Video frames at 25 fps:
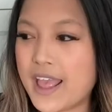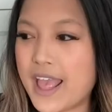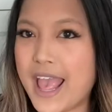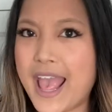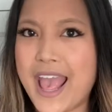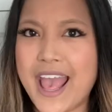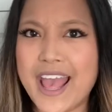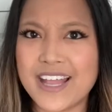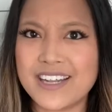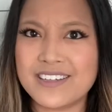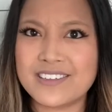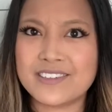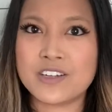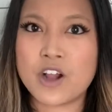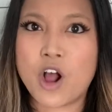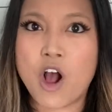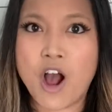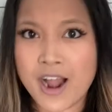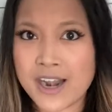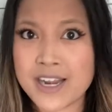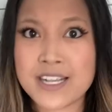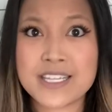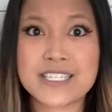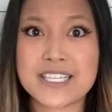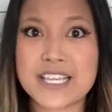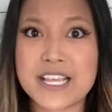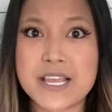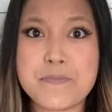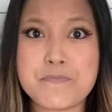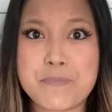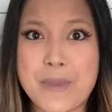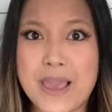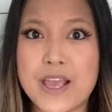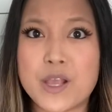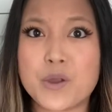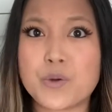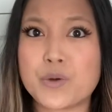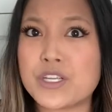And honestly,
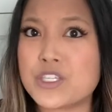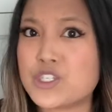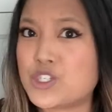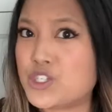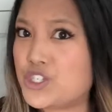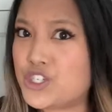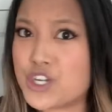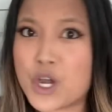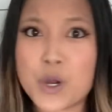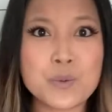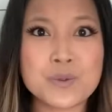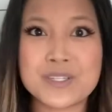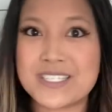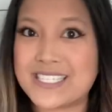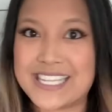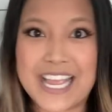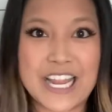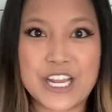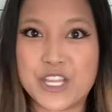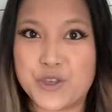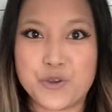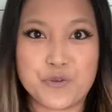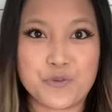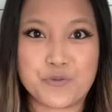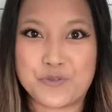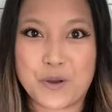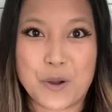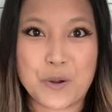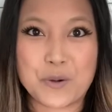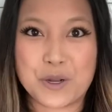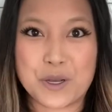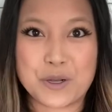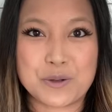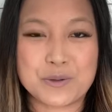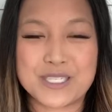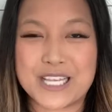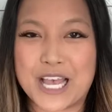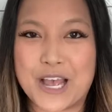bakeries don't send you
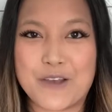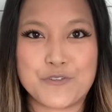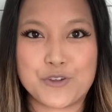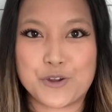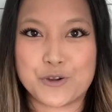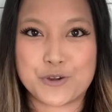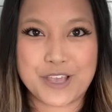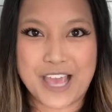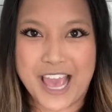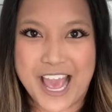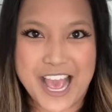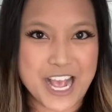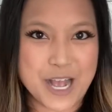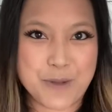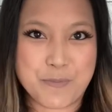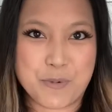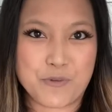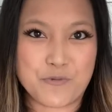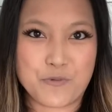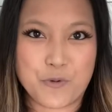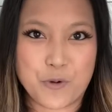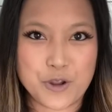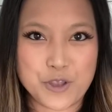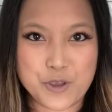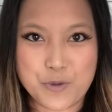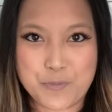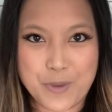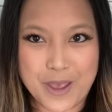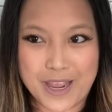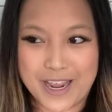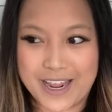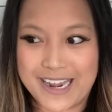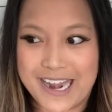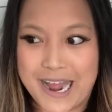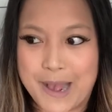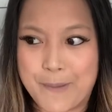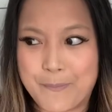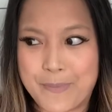photos of your cake before you pick
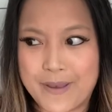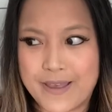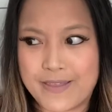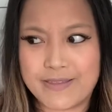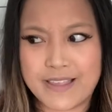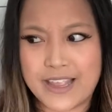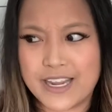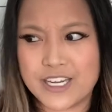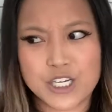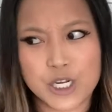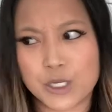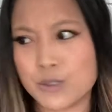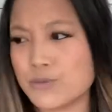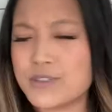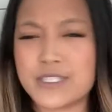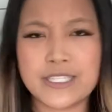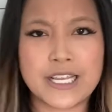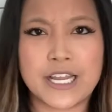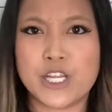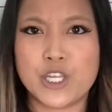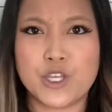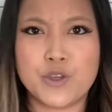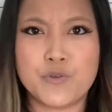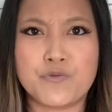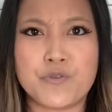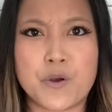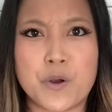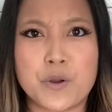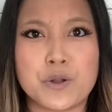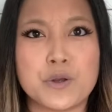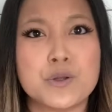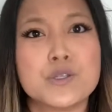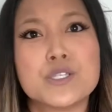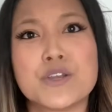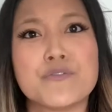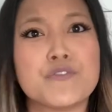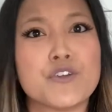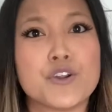it up, and they don't send you
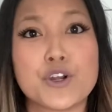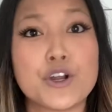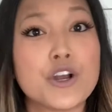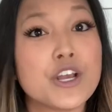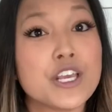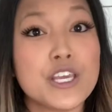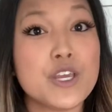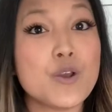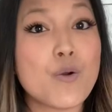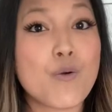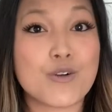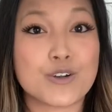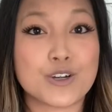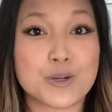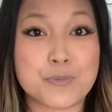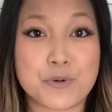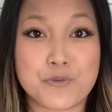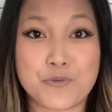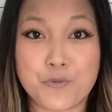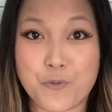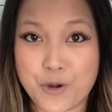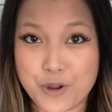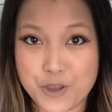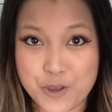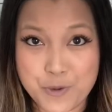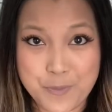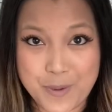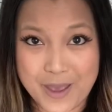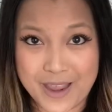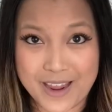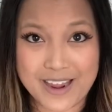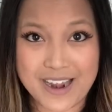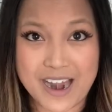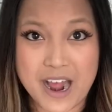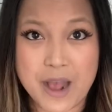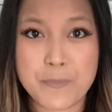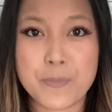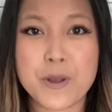photos of your cookie order before you pick
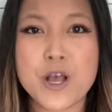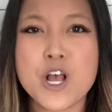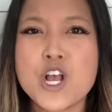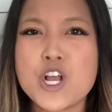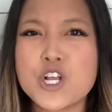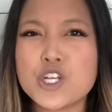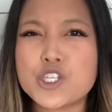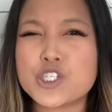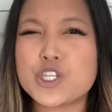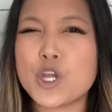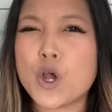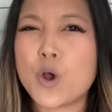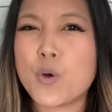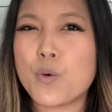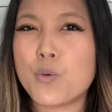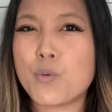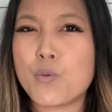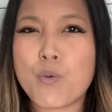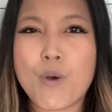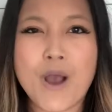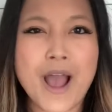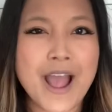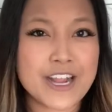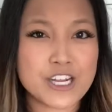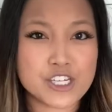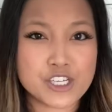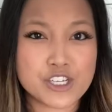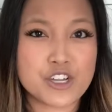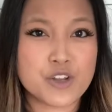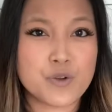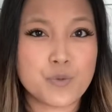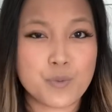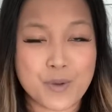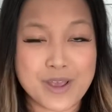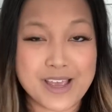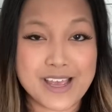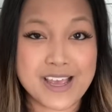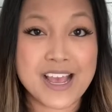it up. So why
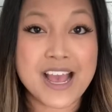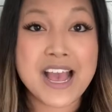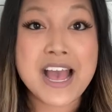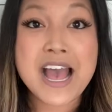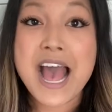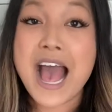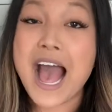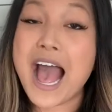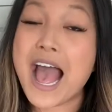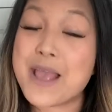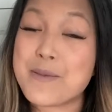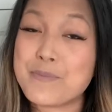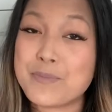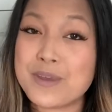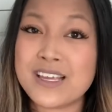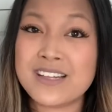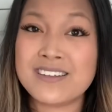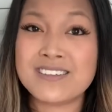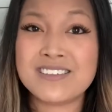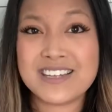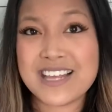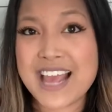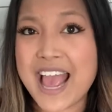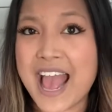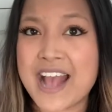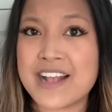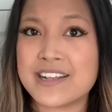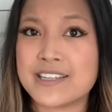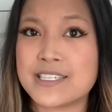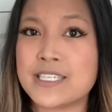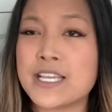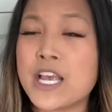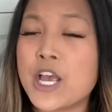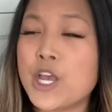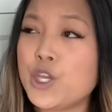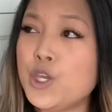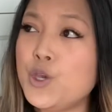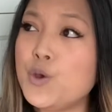should we? I mean, yes,
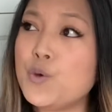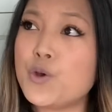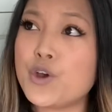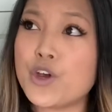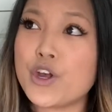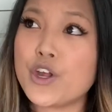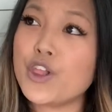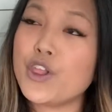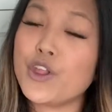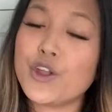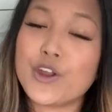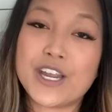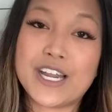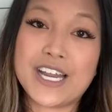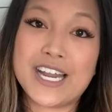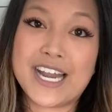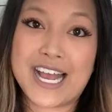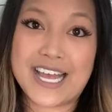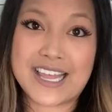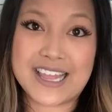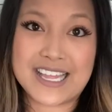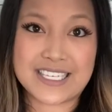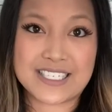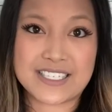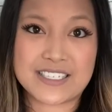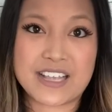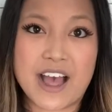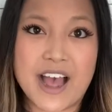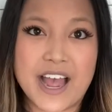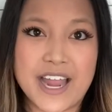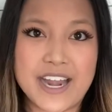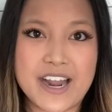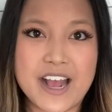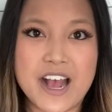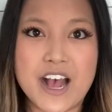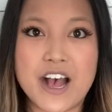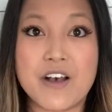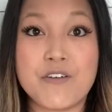you could look at it at the
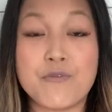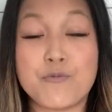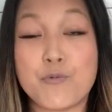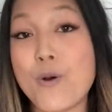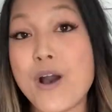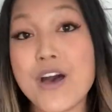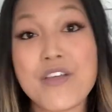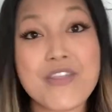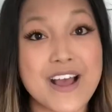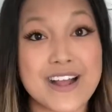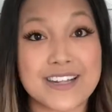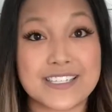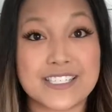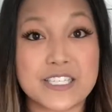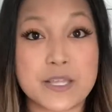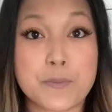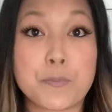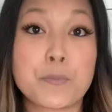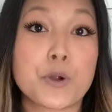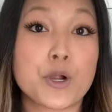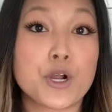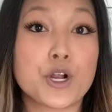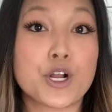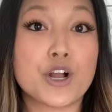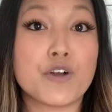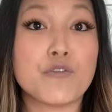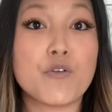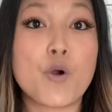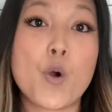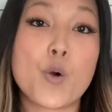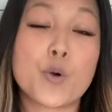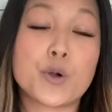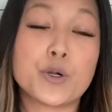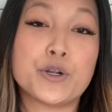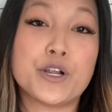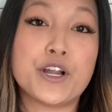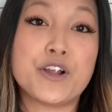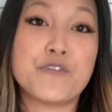side of, well, that's the perk of
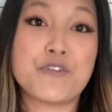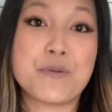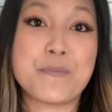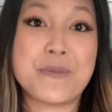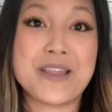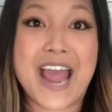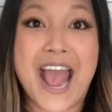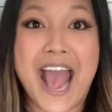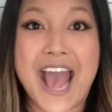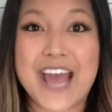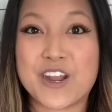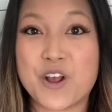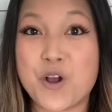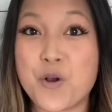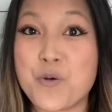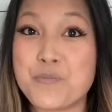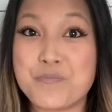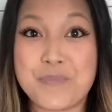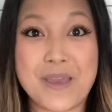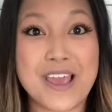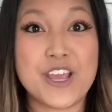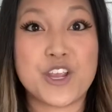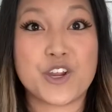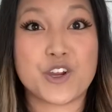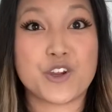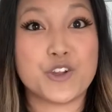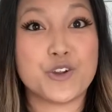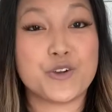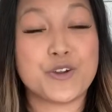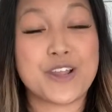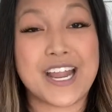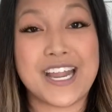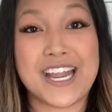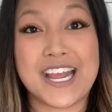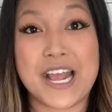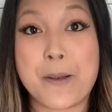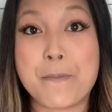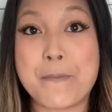ordering from an at-home baker. You're
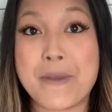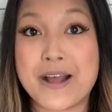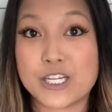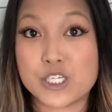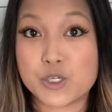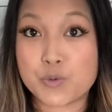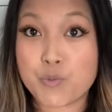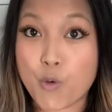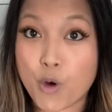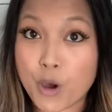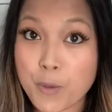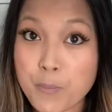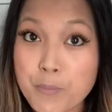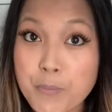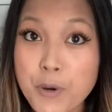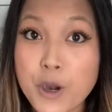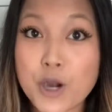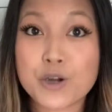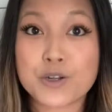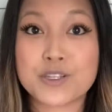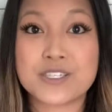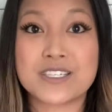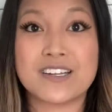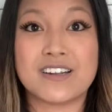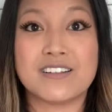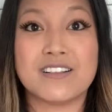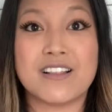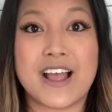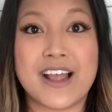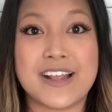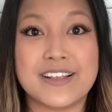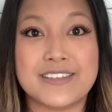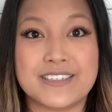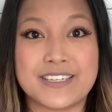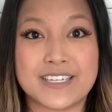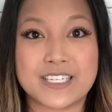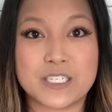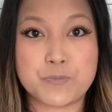getting a much more
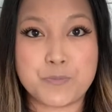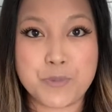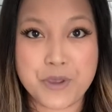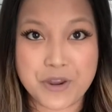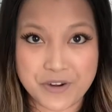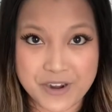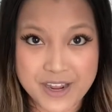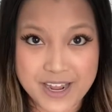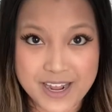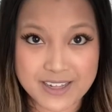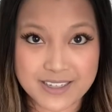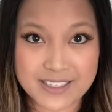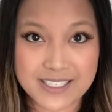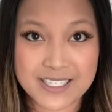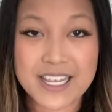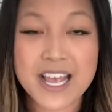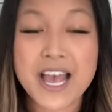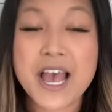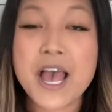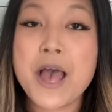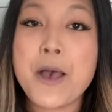personalized experience.